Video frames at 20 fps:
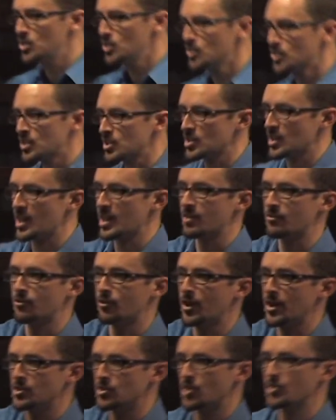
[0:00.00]
We use this kind of
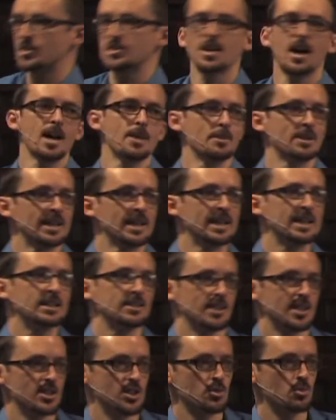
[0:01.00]
phrase all the time in
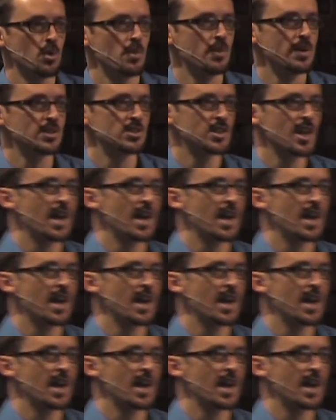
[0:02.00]
English when we